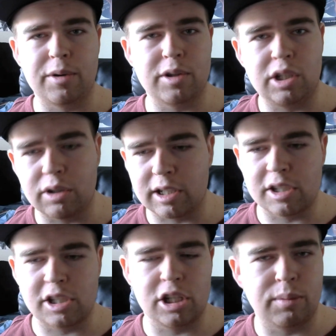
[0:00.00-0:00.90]
to your
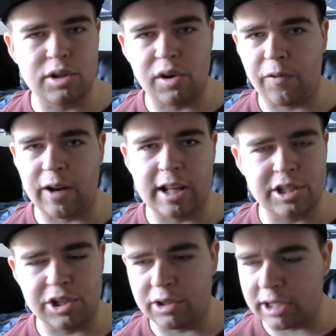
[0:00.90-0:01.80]
consumers, your fans,
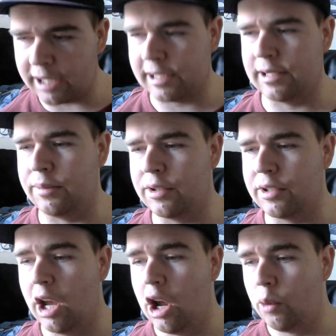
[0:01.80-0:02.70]
and your
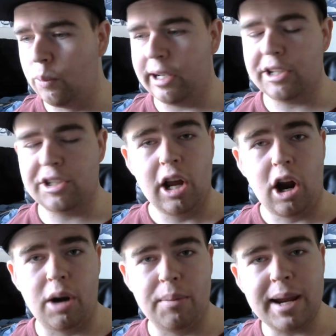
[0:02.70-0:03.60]
customers, which
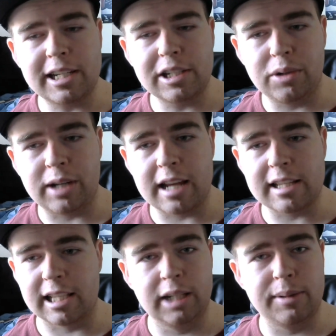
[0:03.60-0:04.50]
are making you guys a
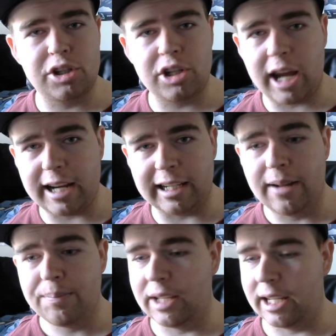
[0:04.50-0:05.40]
little bit shady,
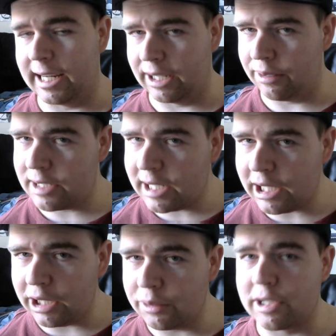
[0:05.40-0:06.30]
and I guarantee
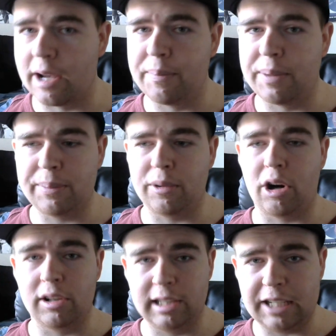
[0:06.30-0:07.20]
you some people
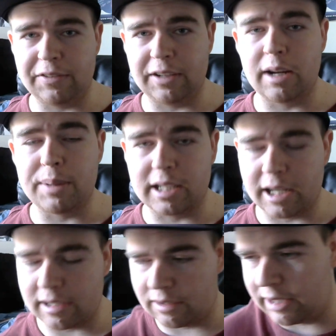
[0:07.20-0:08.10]
are leaving
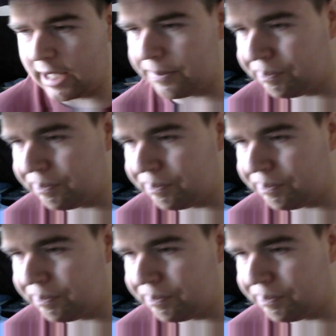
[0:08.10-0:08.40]
because of that.